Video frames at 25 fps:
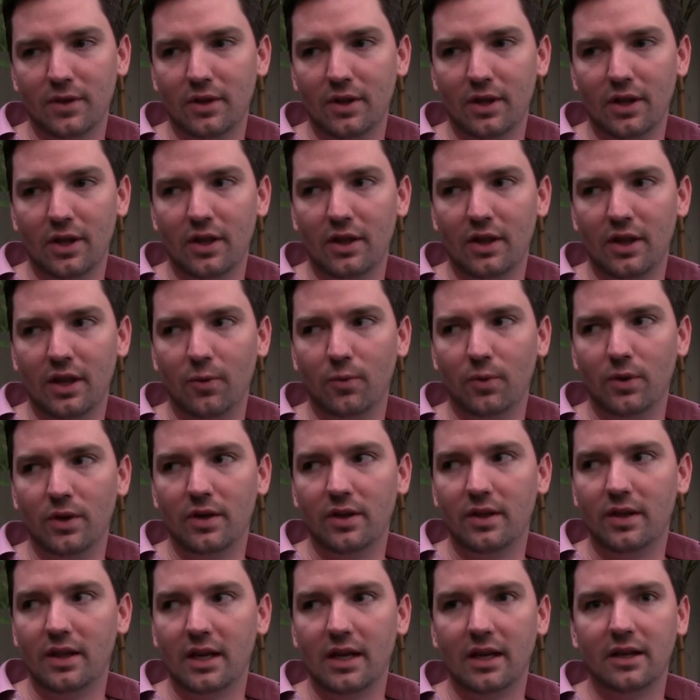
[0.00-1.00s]
eh, they
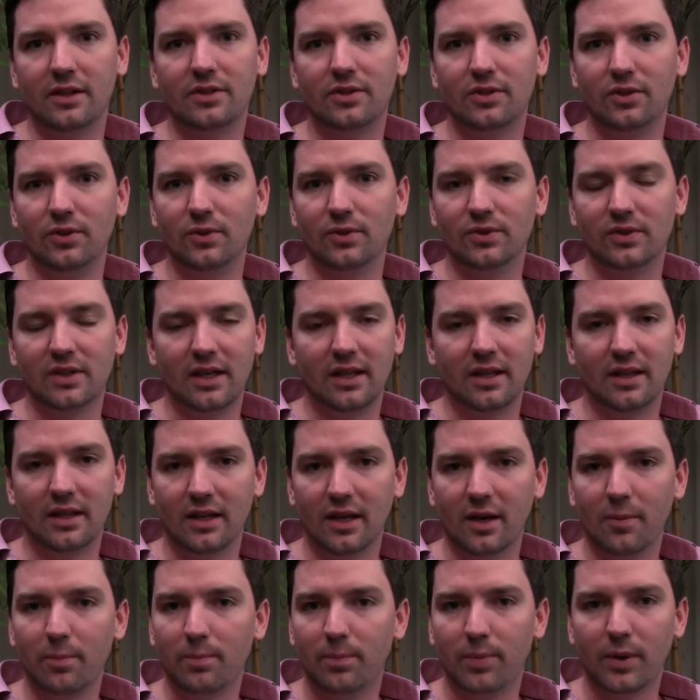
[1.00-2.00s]
wouldn't think to use
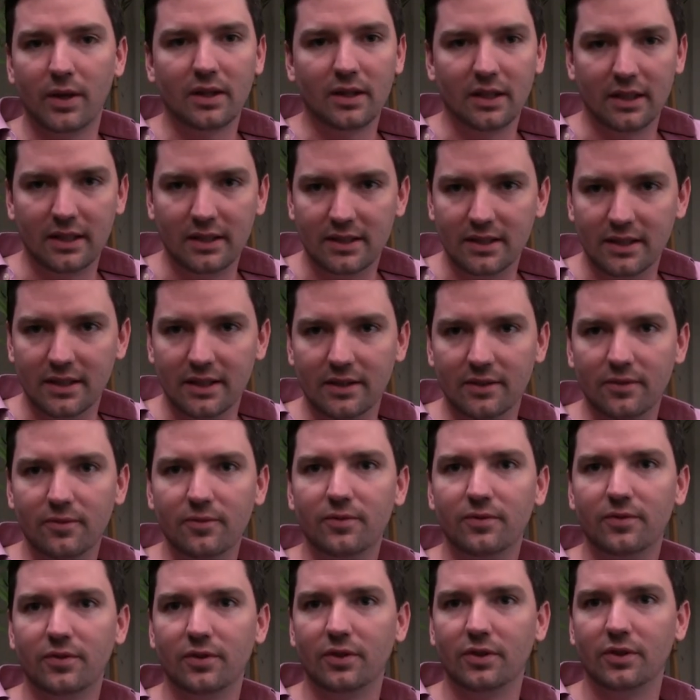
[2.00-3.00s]
anything up but LinkedIn
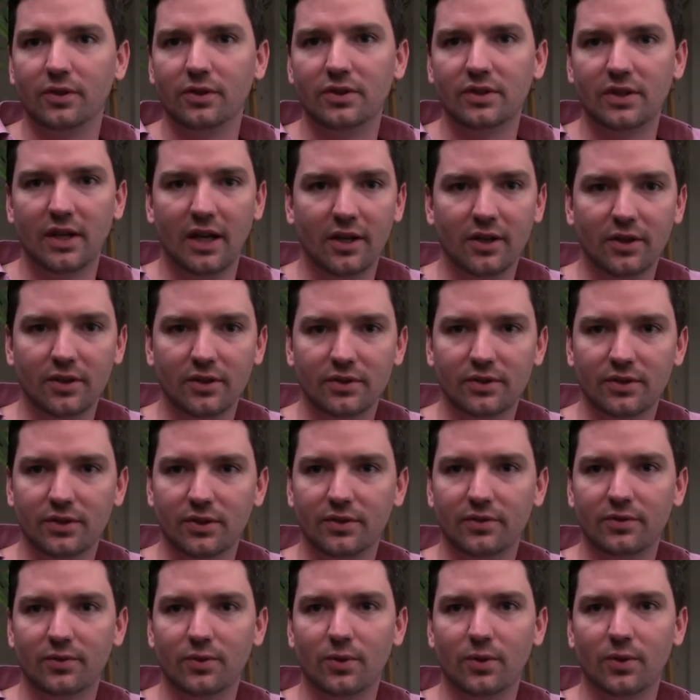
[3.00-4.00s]
for sales
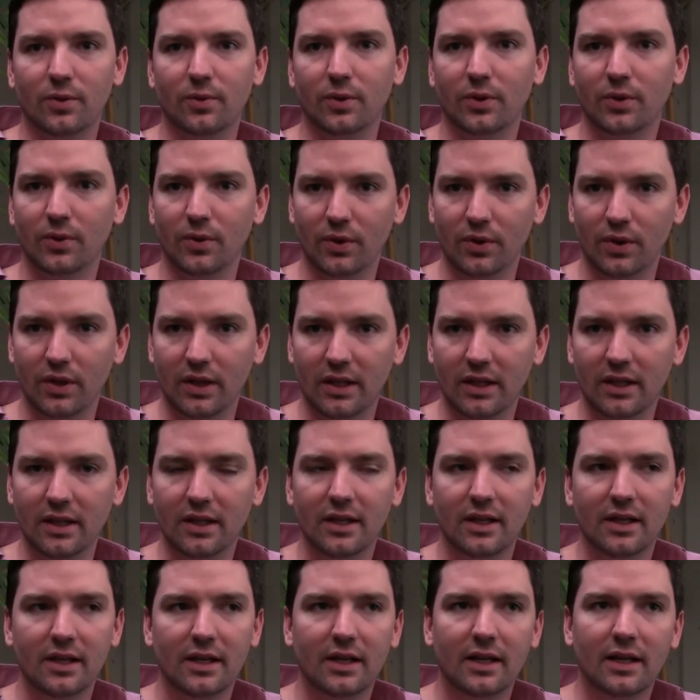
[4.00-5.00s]
or for recruiting.
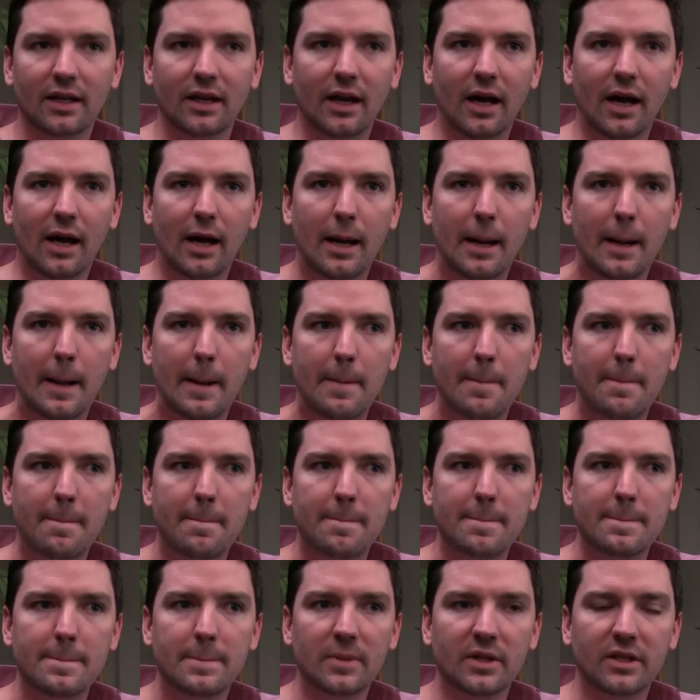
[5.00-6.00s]
Um,
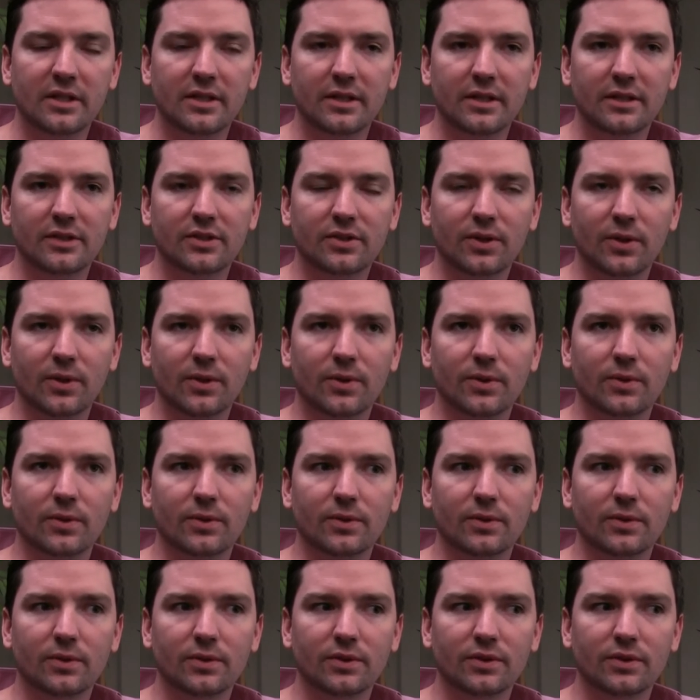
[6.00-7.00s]
and so,
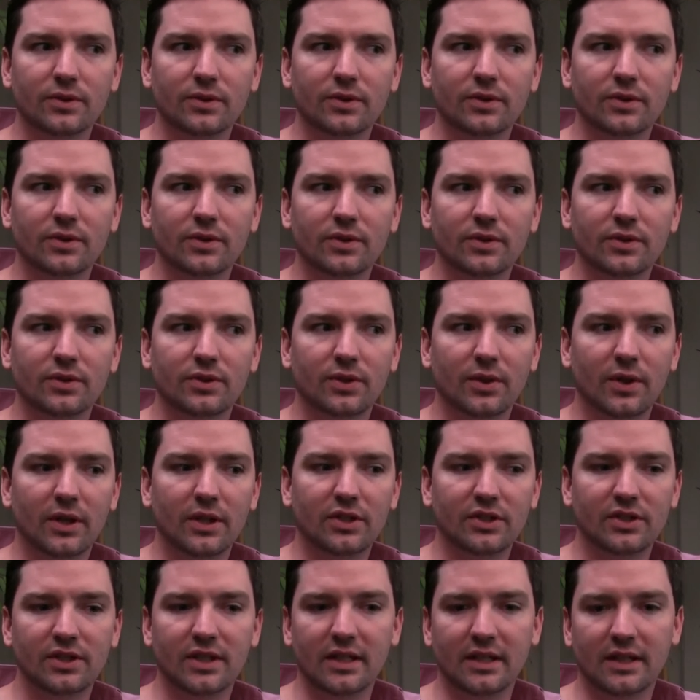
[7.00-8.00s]
so I
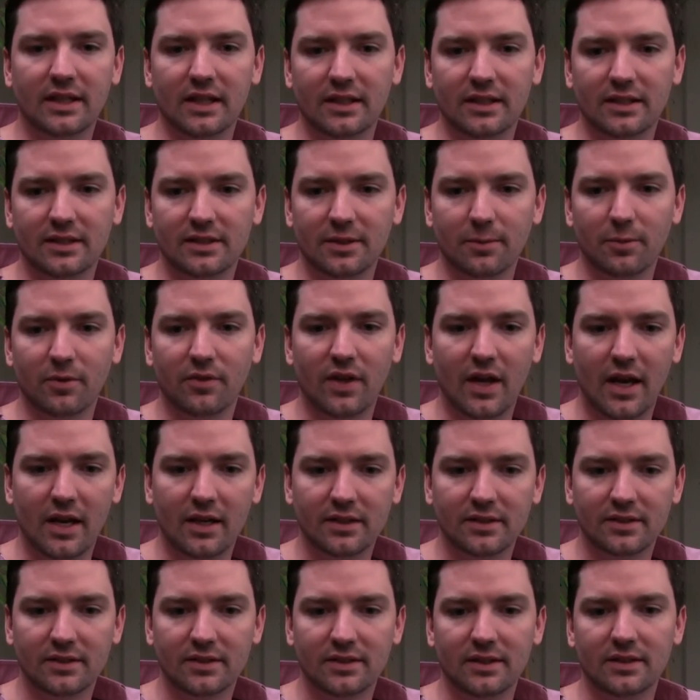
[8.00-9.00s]
just think that some of that
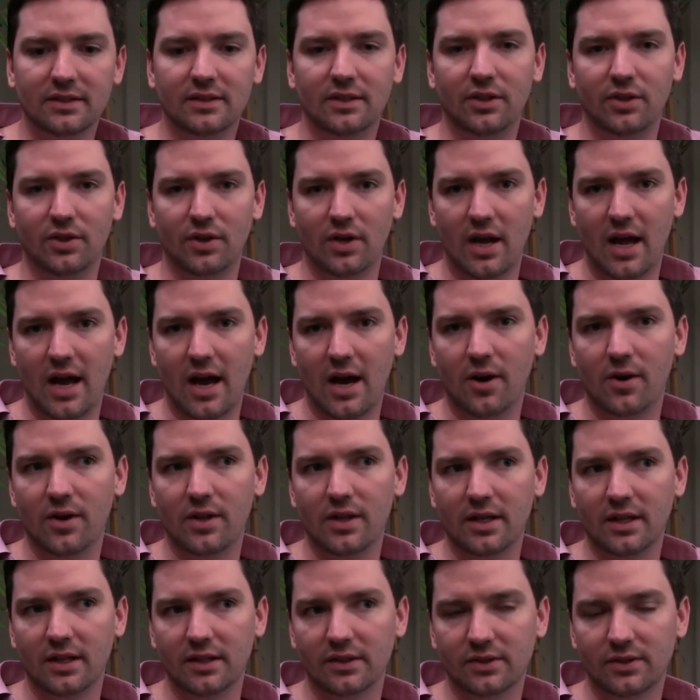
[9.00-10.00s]
is, is here now. I
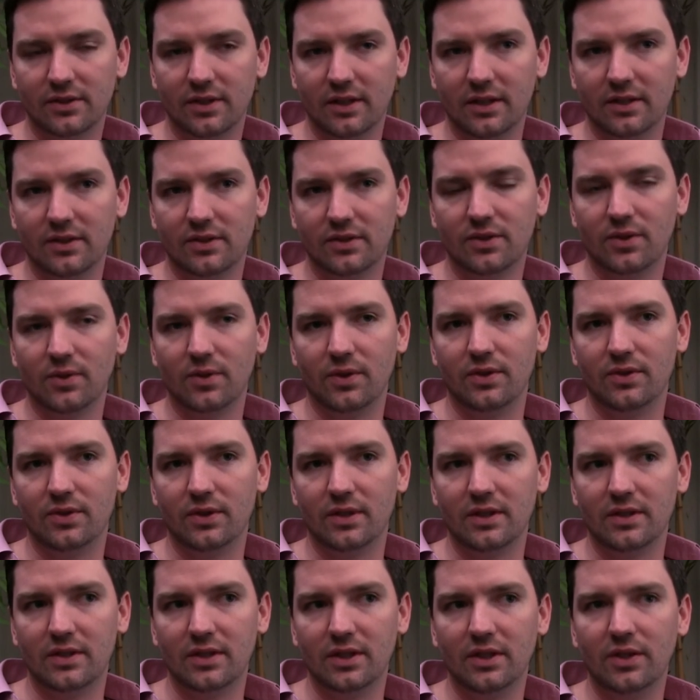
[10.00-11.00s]
think it's it's going to
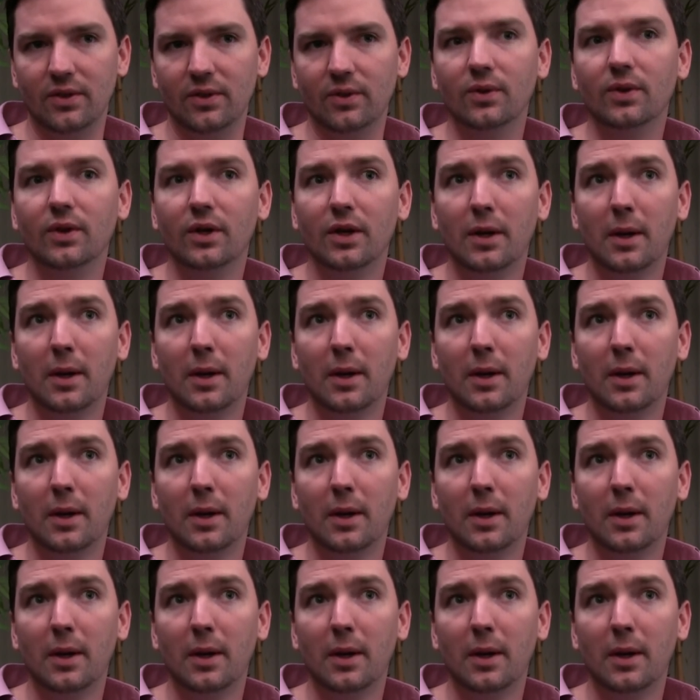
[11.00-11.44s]
continue.